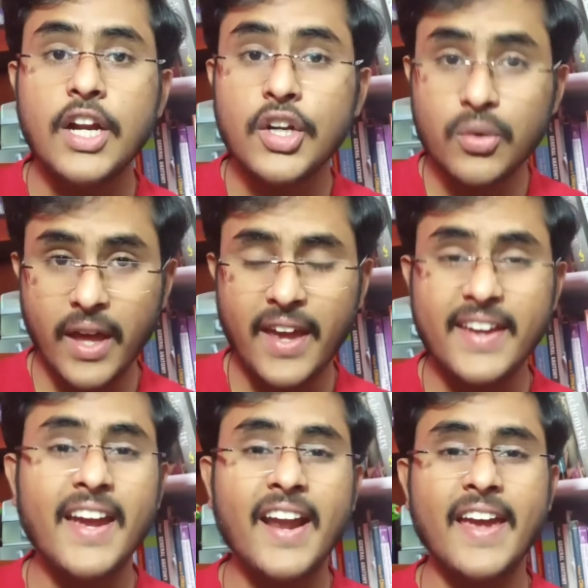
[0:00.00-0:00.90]
Today,
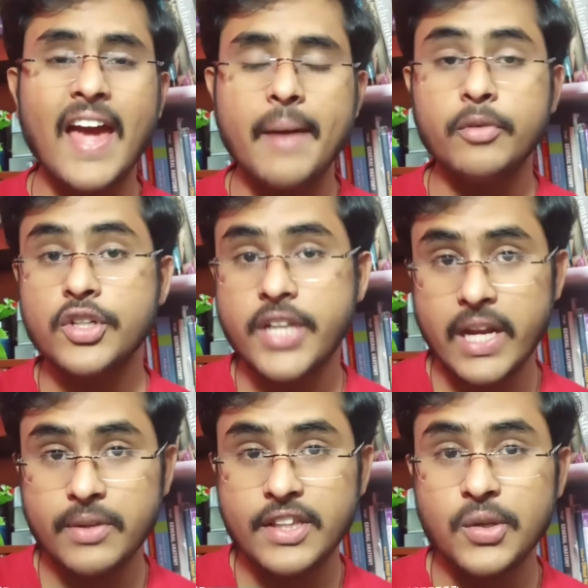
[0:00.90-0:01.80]
here I am to
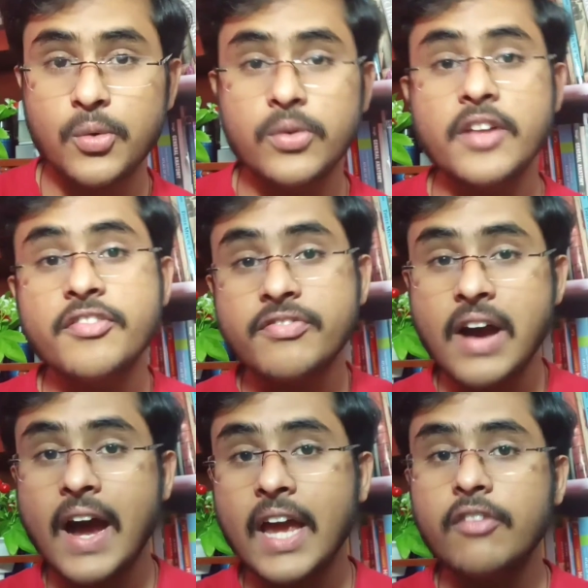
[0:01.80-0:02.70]
share with you the
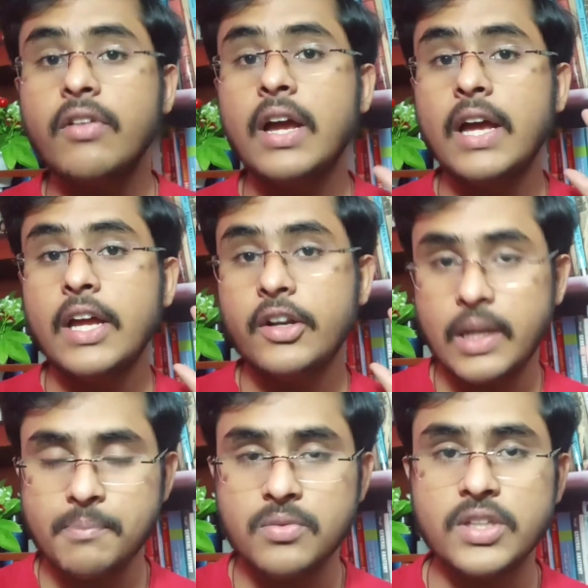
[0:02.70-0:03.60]
5
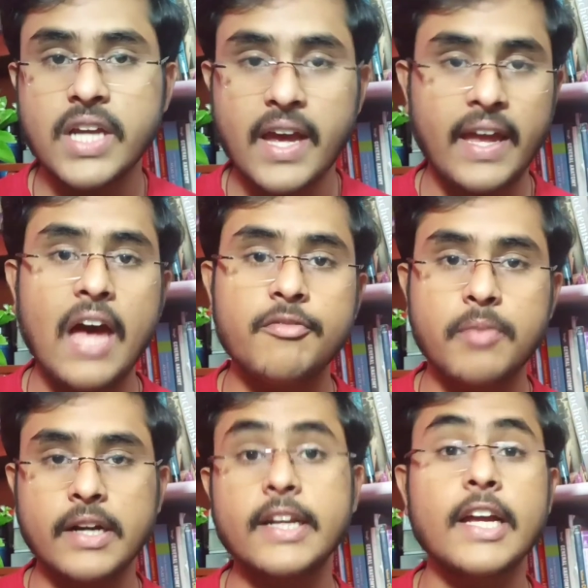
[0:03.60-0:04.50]
tips which I have
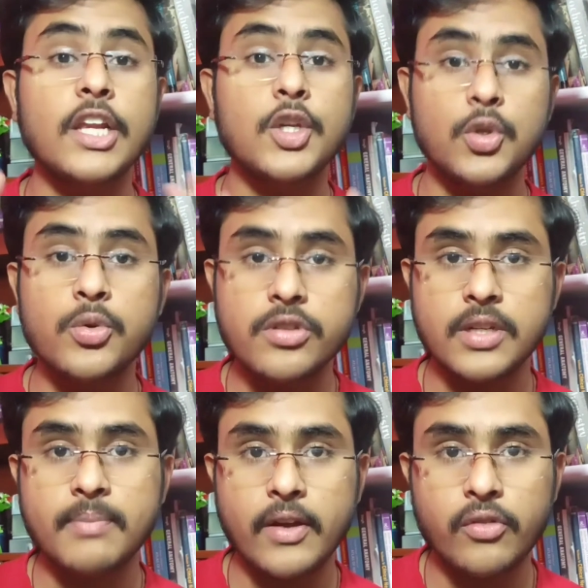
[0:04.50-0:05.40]
practically used
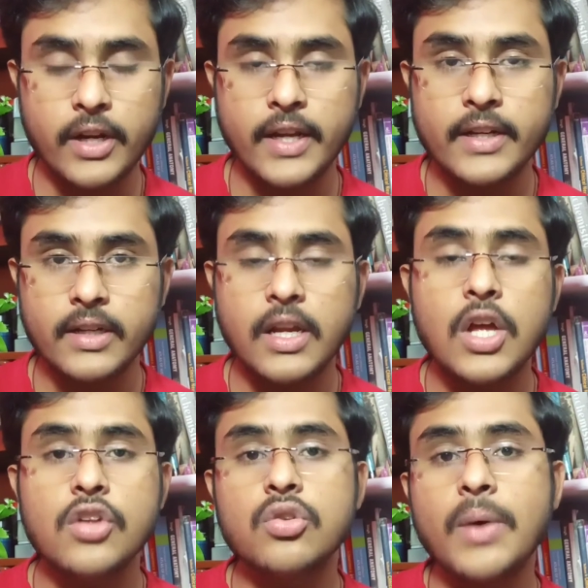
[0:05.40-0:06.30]
in my reading
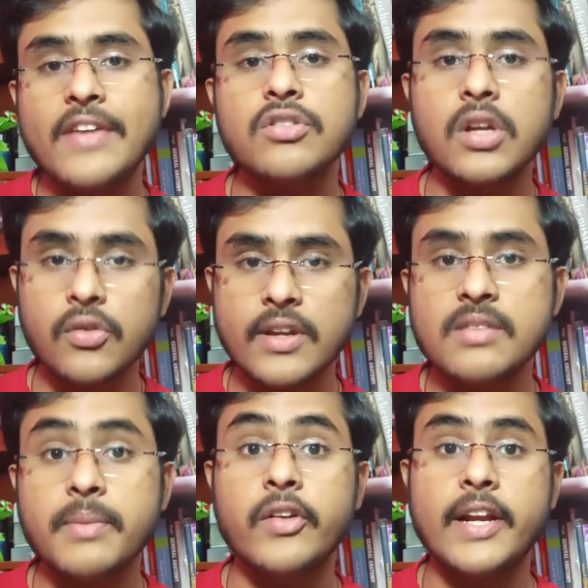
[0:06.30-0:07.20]
so as to increase
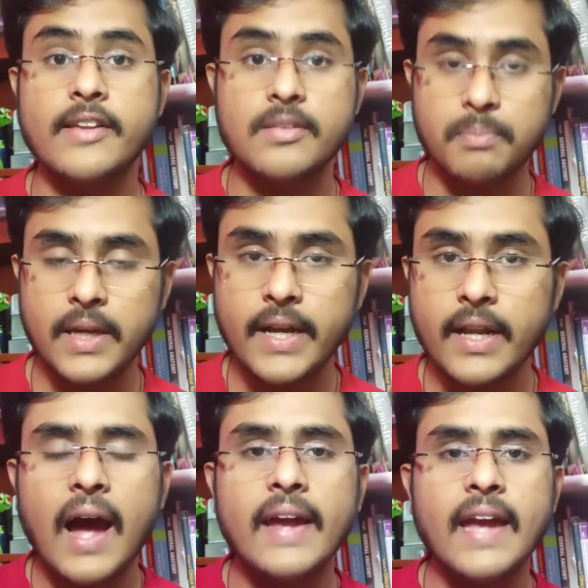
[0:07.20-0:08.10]
my reading speed.
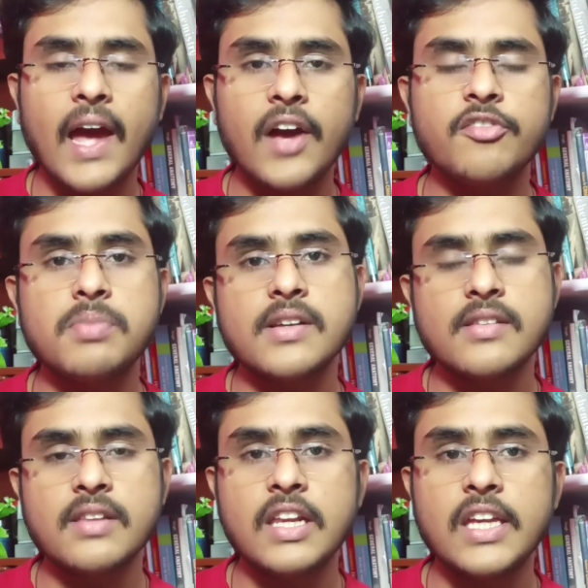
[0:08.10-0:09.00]
I have
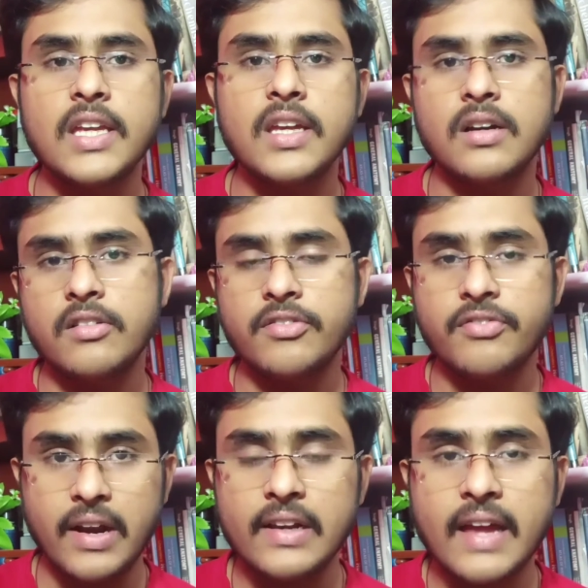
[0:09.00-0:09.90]
personally
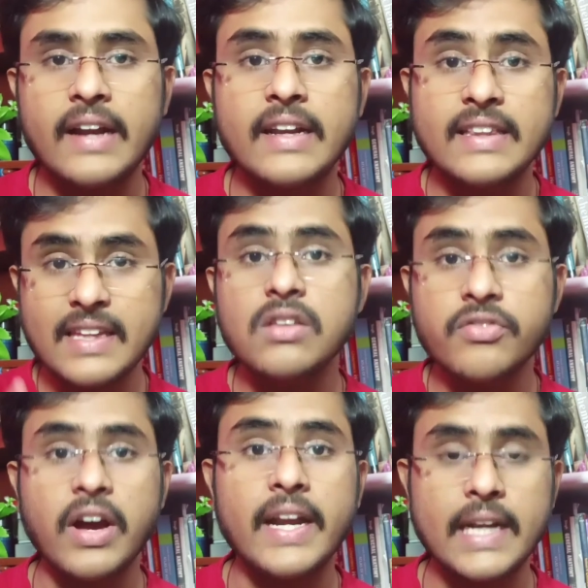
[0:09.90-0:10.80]
felt that these
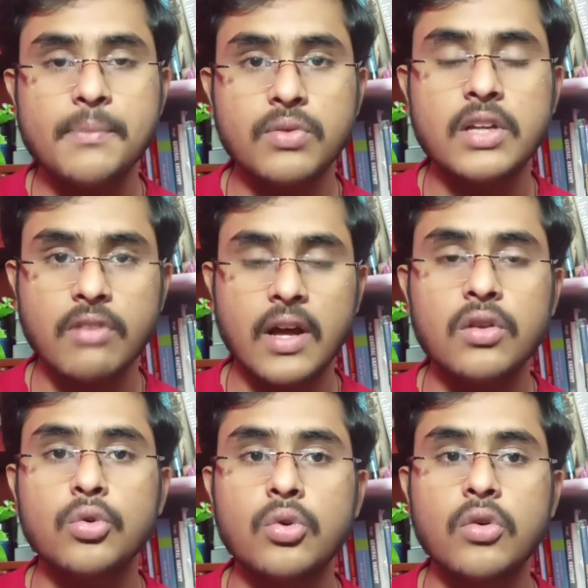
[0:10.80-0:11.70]
5 tips were the one
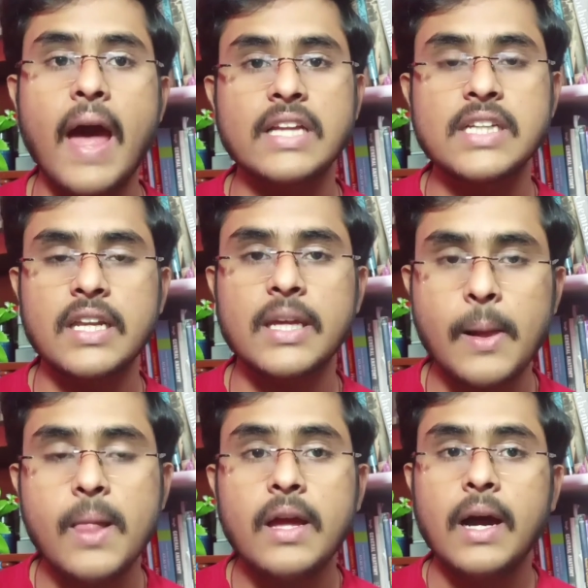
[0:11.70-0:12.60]
who
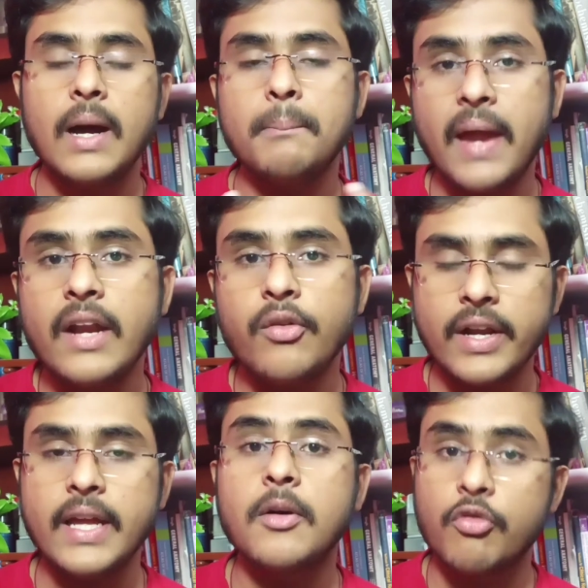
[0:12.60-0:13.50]
actually made
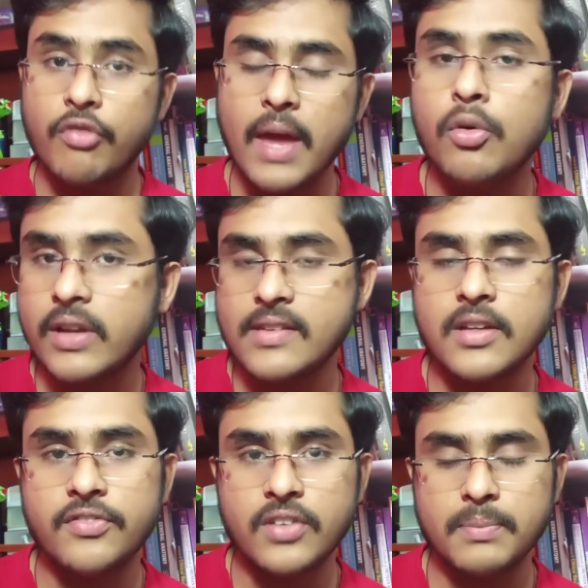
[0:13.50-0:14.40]
reading way more
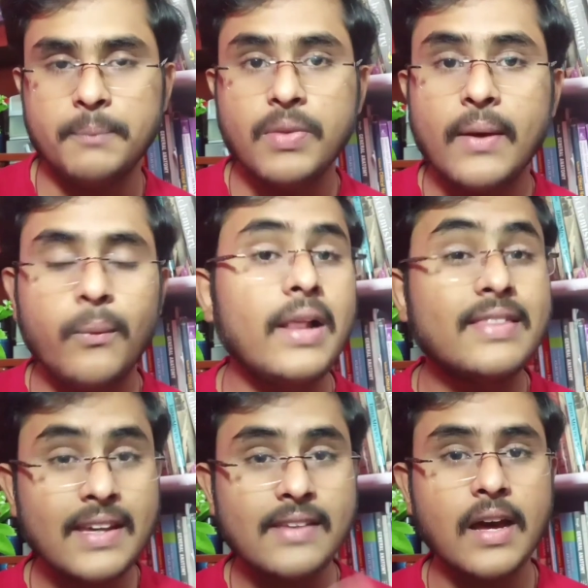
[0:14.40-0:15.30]
easier for me. Well,
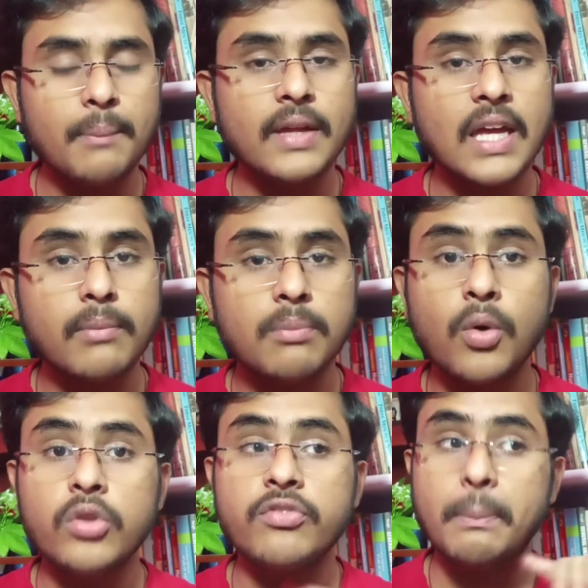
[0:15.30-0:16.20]
these are applicable
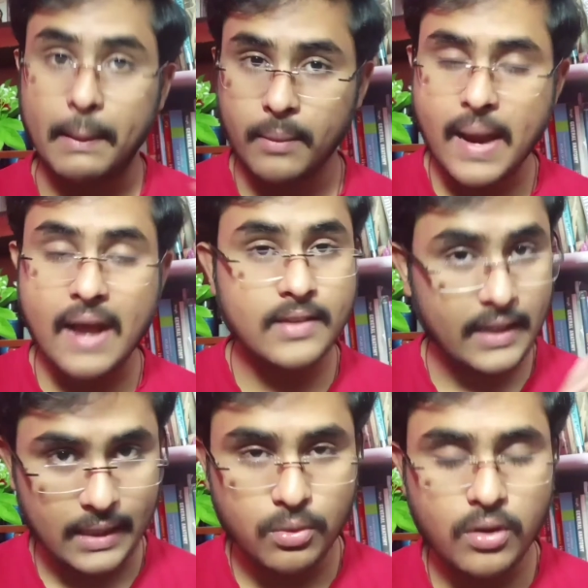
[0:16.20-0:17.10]
both for paperbacks and
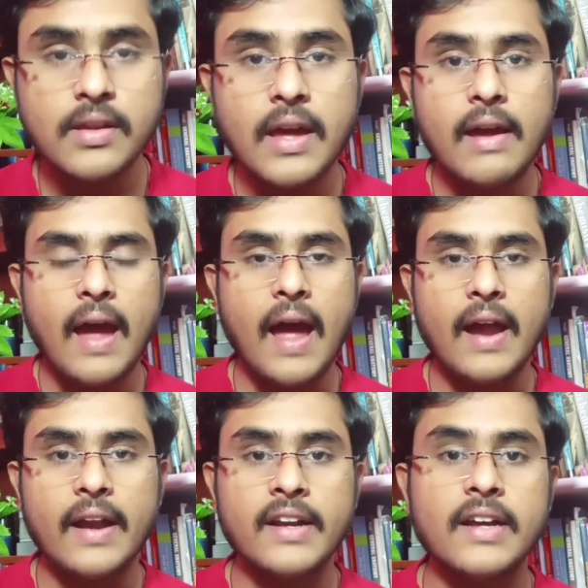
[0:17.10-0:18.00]
ebooks,
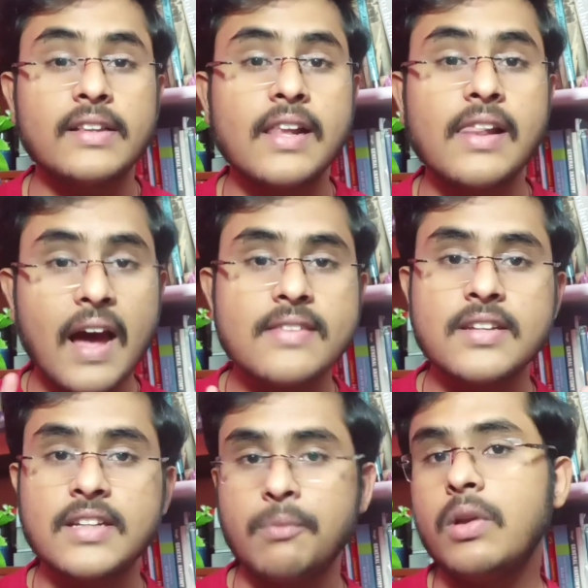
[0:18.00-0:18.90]
and the
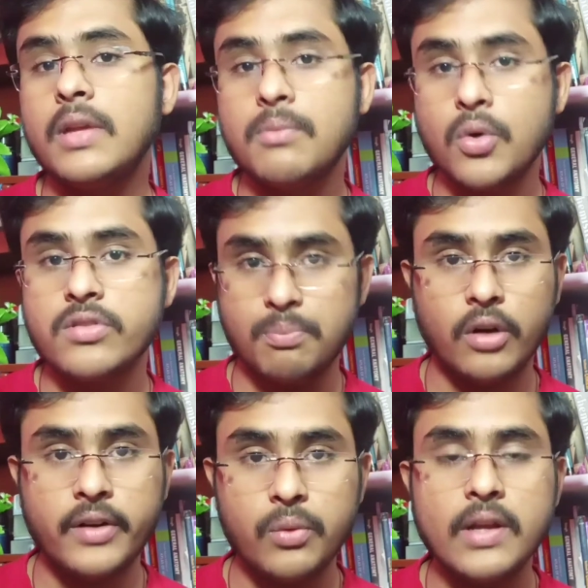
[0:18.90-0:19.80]
last tip will be the most
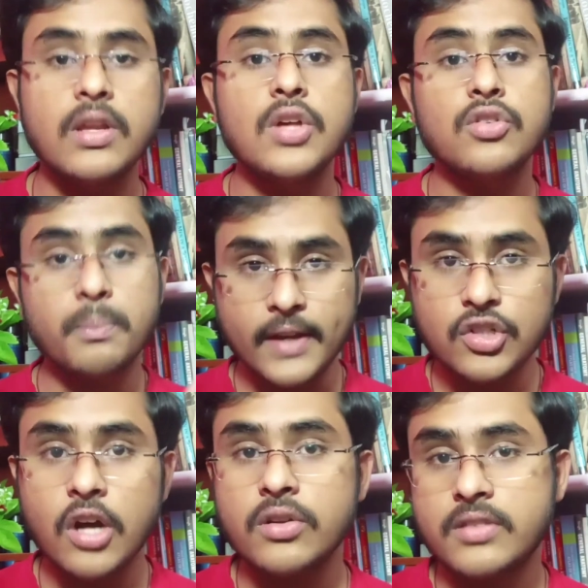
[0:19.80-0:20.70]
important one. So make
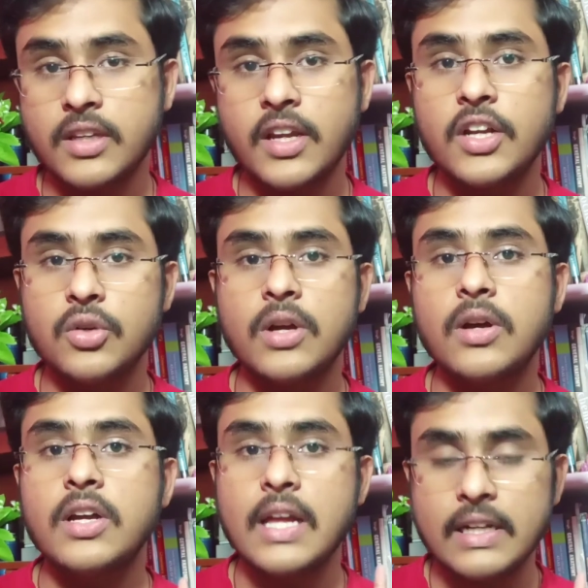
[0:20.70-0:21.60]
sure you're sticking it to the
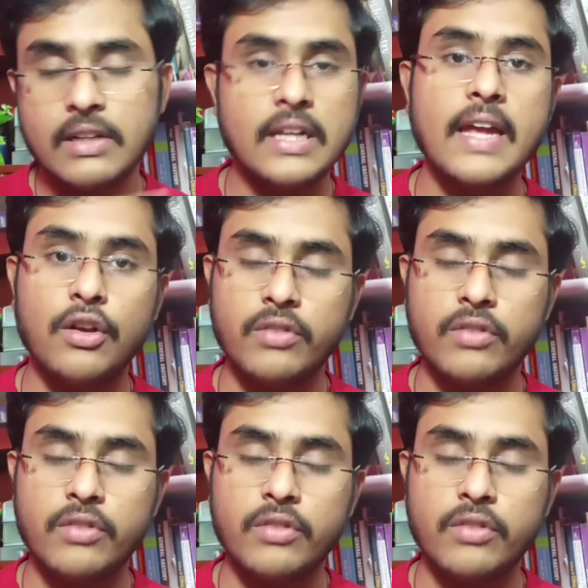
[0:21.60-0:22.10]
till the end of